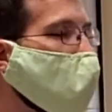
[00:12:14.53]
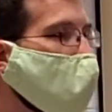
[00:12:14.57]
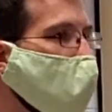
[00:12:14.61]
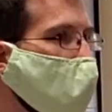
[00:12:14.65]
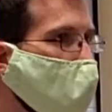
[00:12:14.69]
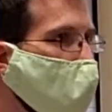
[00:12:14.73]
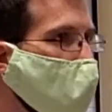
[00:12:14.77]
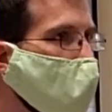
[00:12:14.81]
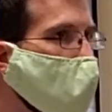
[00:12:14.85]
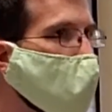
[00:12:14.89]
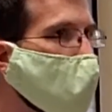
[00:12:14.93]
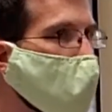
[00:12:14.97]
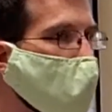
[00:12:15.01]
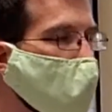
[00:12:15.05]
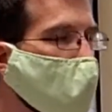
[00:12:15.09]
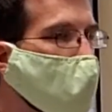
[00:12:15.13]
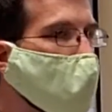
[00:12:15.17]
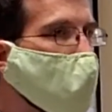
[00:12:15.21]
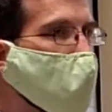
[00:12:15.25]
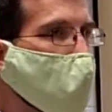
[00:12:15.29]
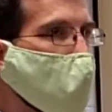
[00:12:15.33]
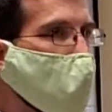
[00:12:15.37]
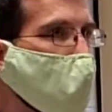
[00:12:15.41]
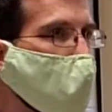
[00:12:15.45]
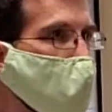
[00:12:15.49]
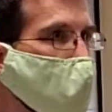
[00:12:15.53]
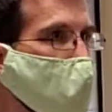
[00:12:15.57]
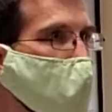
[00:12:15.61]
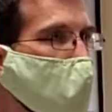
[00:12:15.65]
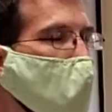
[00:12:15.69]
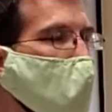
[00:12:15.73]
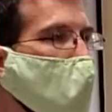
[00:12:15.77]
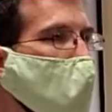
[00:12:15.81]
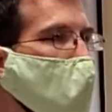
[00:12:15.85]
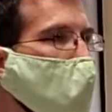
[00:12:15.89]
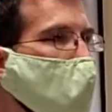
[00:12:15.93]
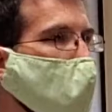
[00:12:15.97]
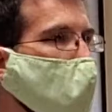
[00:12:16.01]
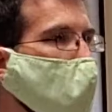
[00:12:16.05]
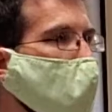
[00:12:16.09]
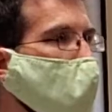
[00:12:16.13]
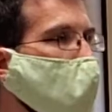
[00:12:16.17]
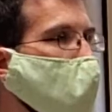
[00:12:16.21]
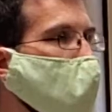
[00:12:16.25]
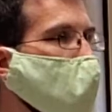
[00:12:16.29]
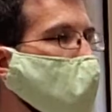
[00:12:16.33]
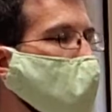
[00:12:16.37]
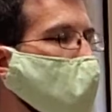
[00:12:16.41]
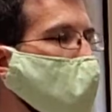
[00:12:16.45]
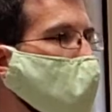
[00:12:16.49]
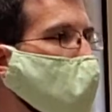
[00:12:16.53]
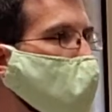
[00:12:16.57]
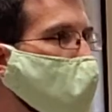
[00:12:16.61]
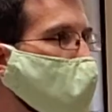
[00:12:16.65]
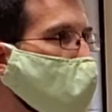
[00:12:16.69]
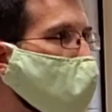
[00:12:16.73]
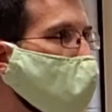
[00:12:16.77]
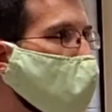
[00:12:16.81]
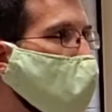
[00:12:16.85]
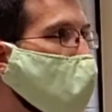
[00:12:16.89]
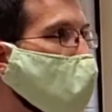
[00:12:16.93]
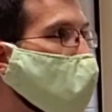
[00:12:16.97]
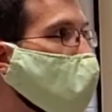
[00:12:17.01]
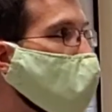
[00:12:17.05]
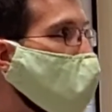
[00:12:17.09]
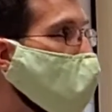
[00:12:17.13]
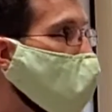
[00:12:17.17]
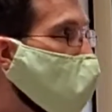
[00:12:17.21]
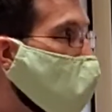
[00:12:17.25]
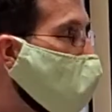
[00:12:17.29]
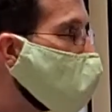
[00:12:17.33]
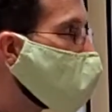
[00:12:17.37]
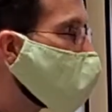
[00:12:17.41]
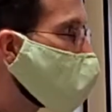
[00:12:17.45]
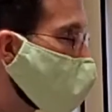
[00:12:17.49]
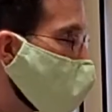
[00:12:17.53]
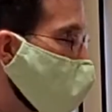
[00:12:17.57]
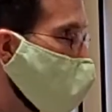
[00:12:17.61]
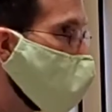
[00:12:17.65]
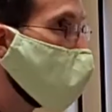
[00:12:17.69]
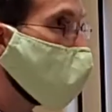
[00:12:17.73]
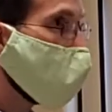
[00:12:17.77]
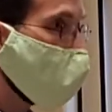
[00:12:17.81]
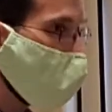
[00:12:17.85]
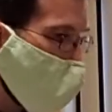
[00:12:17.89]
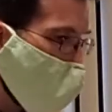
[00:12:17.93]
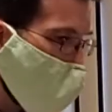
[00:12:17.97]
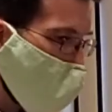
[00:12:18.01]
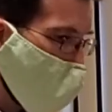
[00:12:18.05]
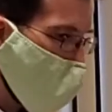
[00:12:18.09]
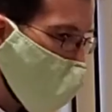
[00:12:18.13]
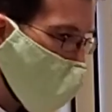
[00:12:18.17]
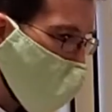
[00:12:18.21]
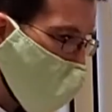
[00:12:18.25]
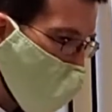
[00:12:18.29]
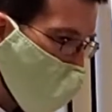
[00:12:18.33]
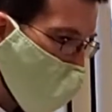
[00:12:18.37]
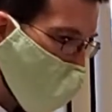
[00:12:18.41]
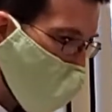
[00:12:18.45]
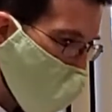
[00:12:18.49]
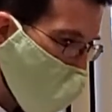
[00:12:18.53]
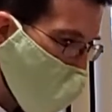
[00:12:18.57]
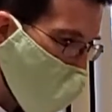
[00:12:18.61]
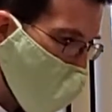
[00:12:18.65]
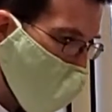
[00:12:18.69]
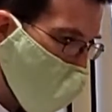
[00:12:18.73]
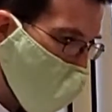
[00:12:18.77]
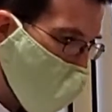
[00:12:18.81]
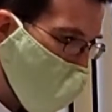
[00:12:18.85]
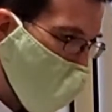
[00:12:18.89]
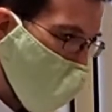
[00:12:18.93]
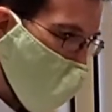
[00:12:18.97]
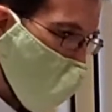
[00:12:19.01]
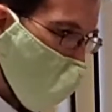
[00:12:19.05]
key countries, which is why they are still very important.